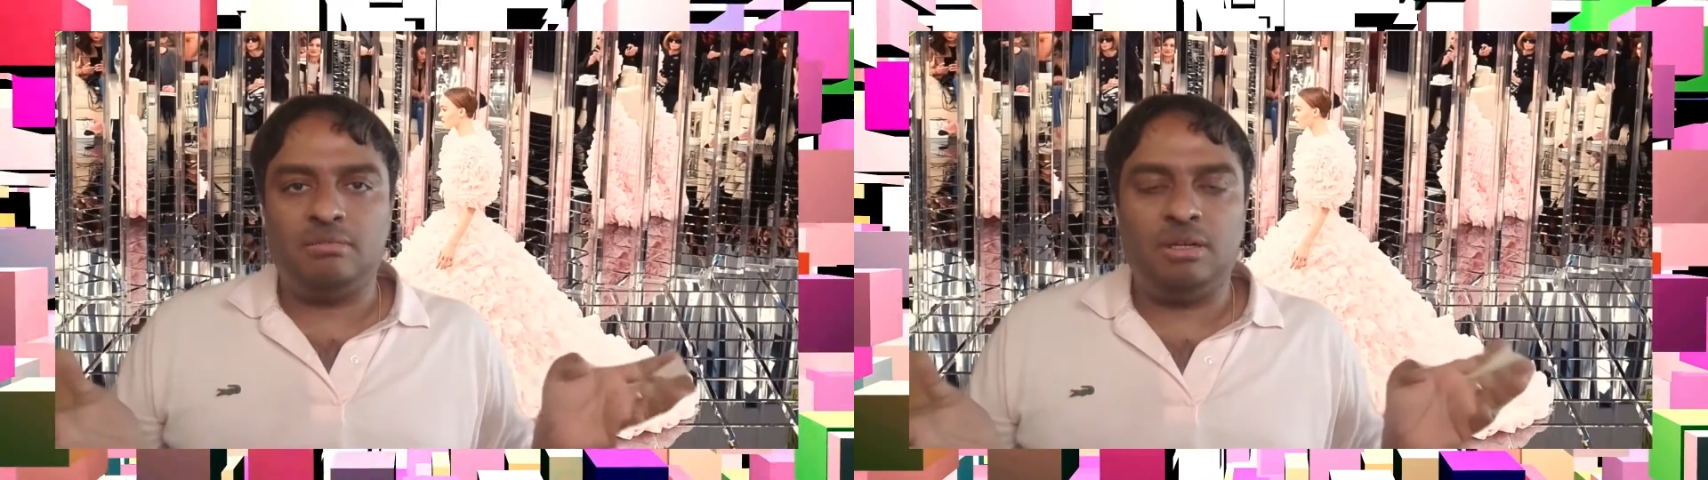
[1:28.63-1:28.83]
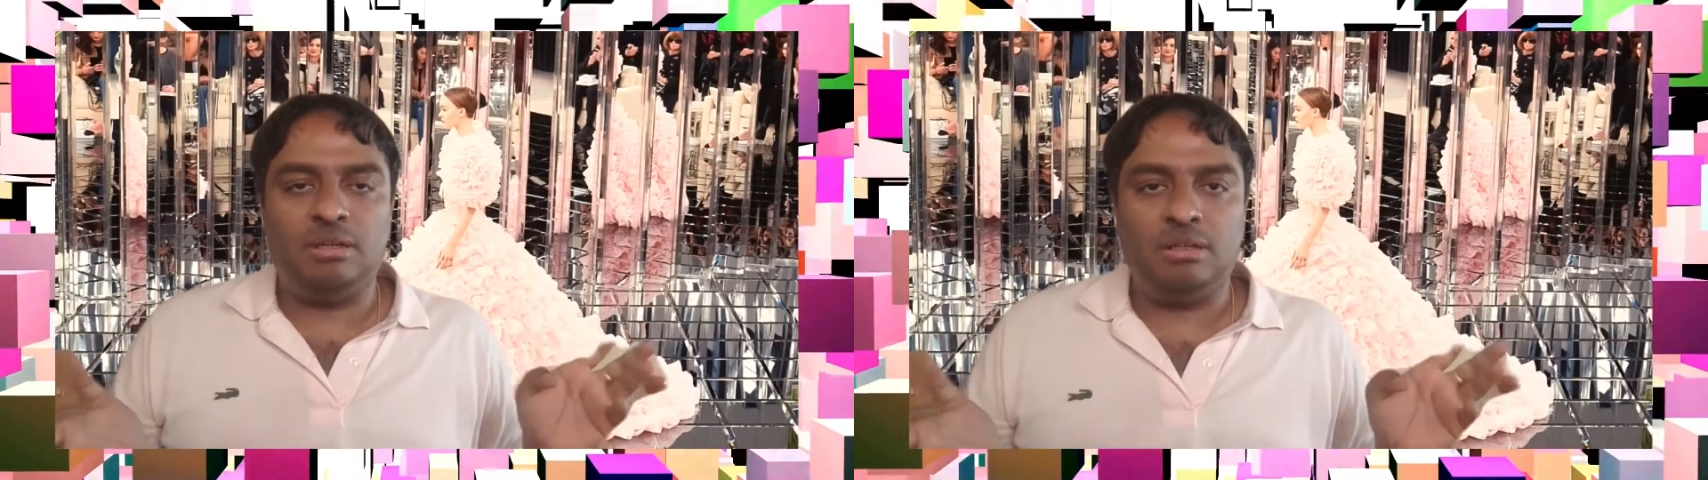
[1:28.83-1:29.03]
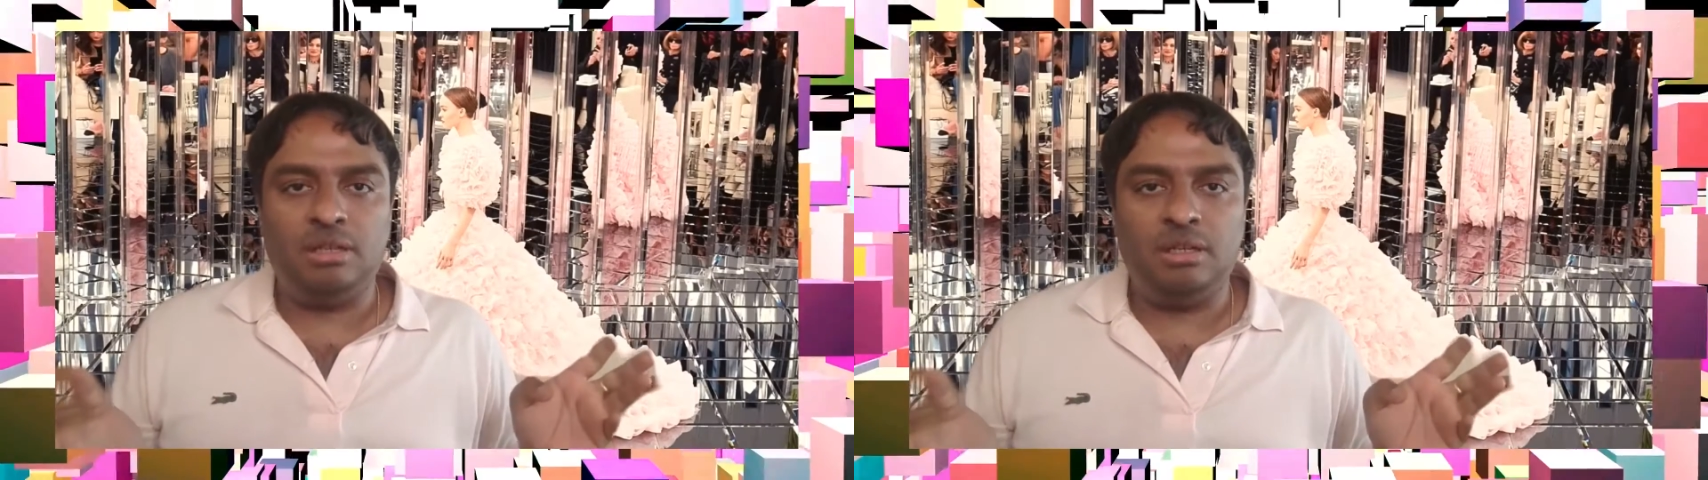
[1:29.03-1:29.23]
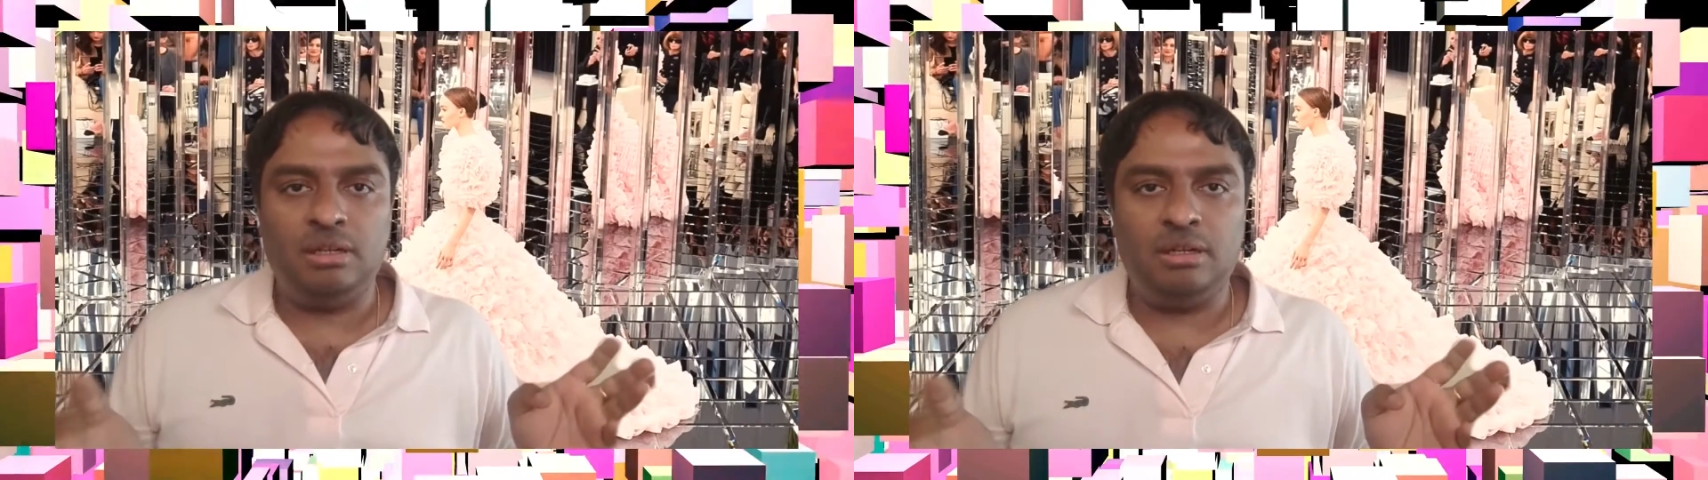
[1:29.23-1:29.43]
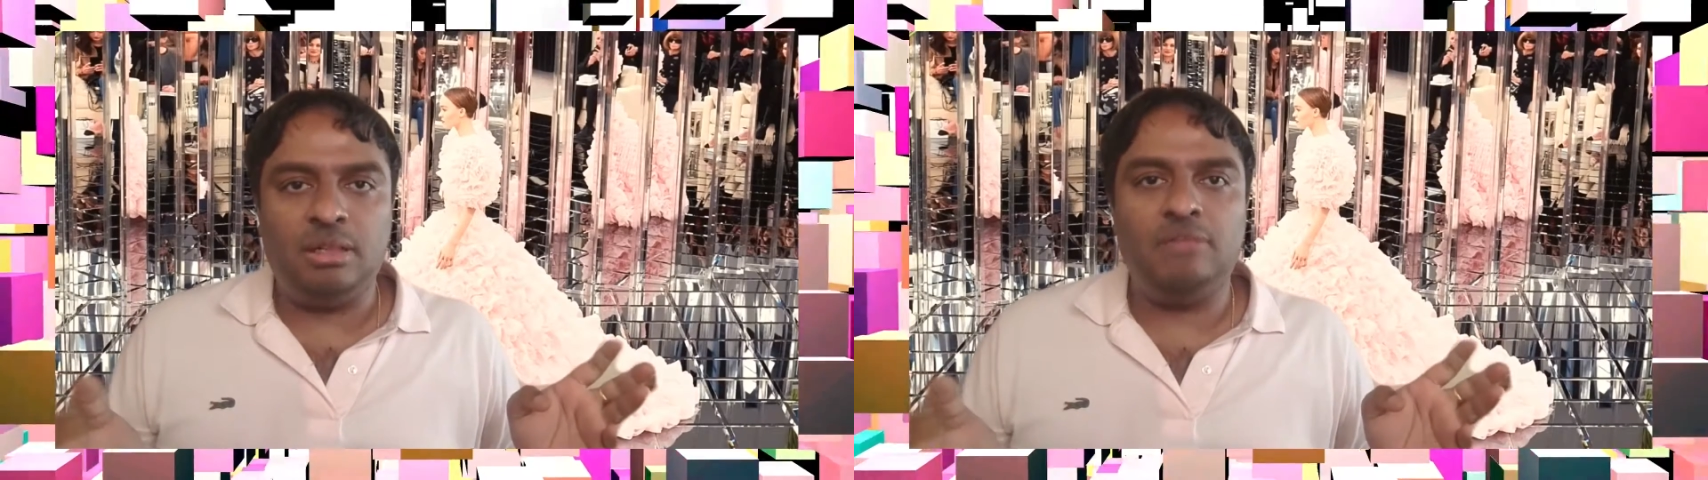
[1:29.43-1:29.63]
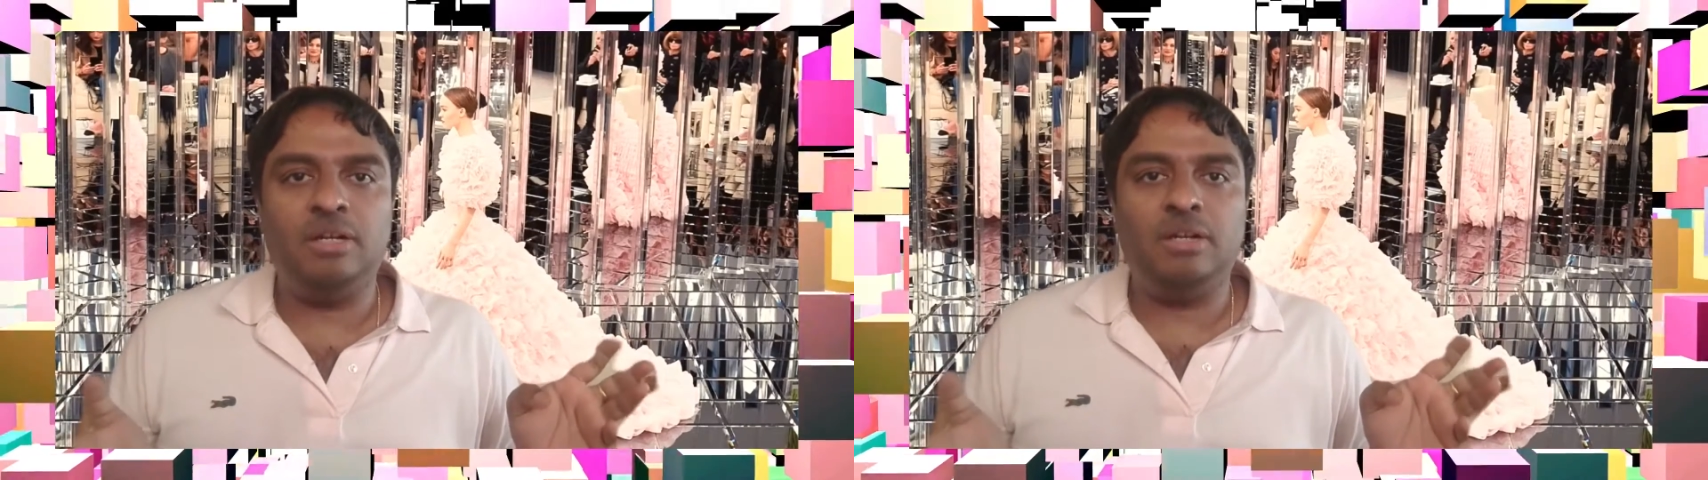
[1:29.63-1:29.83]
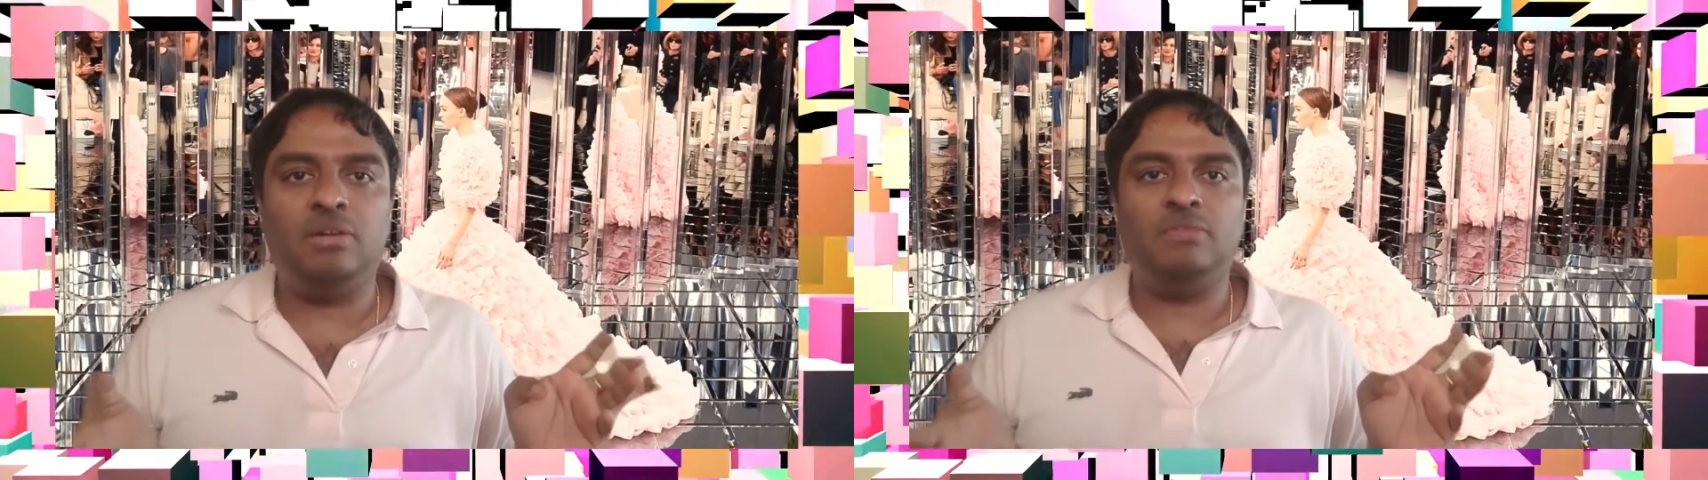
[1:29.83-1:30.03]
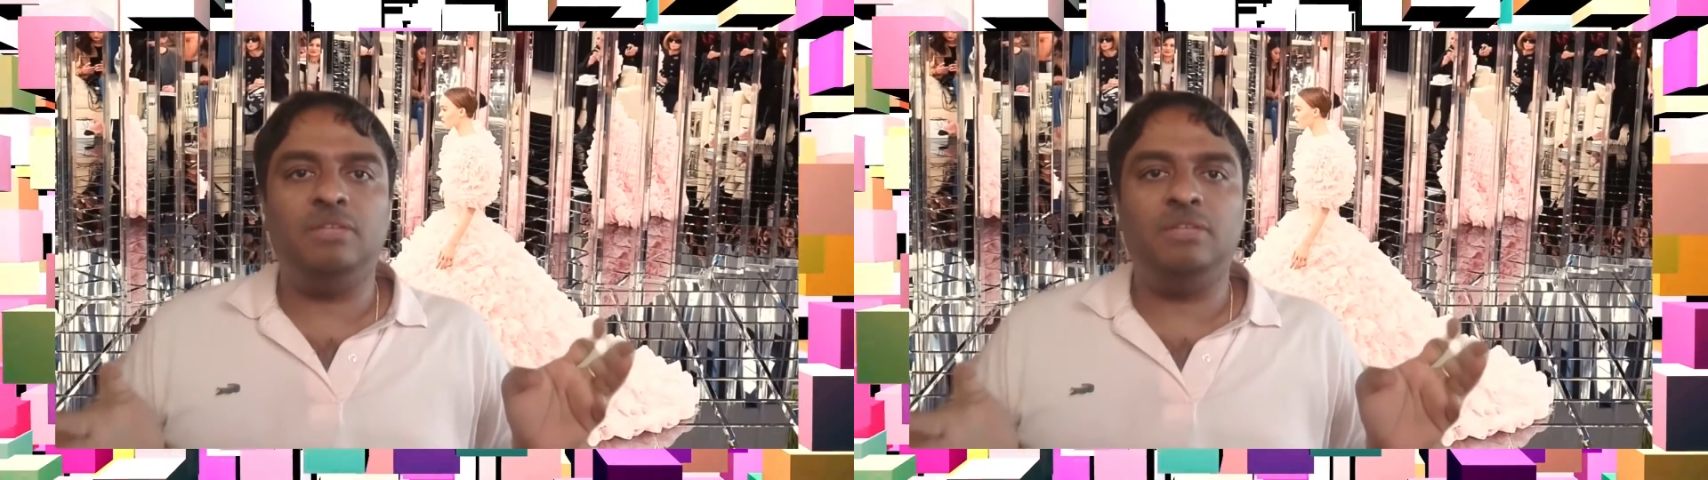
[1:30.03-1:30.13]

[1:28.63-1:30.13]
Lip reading: the delivery of